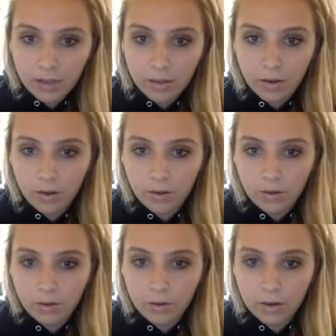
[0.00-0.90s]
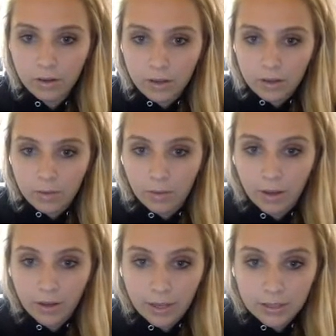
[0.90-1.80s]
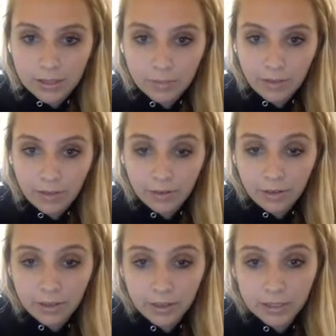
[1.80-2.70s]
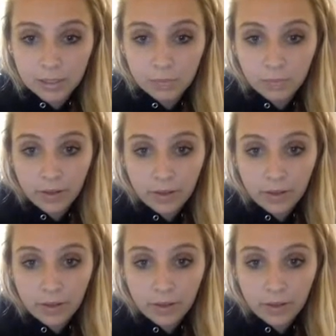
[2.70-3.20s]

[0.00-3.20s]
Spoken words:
code. Wow, I guess I'm not very good at spelling